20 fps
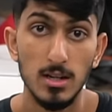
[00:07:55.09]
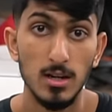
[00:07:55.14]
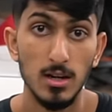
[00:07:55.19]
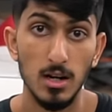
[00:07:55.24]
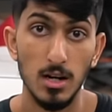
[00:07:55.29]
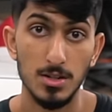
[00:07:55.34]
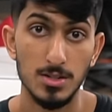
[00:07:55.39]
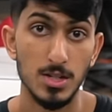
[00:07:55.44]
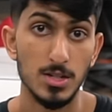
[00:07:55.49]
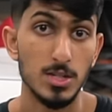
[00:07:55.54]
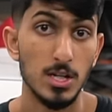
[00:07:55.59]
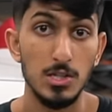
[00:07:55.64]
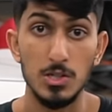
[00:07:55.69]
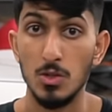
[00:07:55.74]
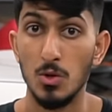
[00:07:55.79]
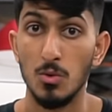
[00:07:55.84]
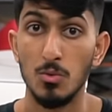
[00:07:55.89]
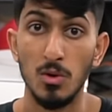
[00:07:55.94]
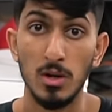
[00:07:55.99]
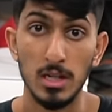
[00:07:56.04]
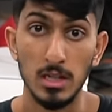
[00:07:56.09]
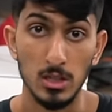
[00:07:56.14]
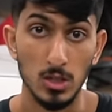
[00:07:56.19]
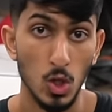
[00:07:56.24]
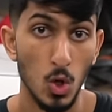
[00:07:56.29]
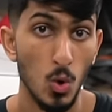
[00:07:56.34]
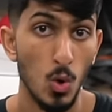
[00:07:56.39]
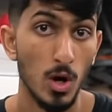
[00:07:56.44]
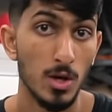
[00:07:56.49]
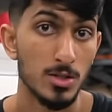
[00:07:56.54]
uh, such as you know running
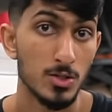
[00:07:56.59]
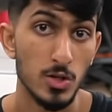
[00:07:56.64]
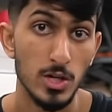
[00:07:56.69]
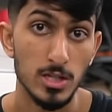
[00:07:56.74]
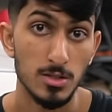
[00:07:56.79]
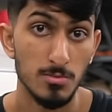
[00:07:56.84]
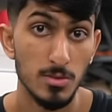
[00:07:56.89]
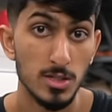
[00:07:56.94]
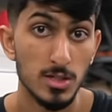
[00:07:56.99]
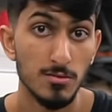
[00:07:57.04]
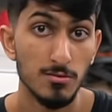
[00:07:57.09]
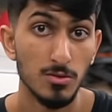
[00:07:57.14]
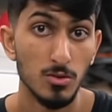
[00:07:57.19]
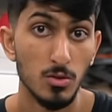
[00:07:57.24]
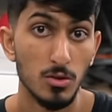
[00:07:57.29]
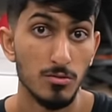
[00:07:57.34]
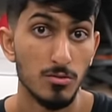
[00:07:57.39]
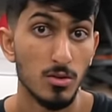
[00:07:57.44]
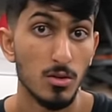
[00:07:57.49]
low on transmission fluid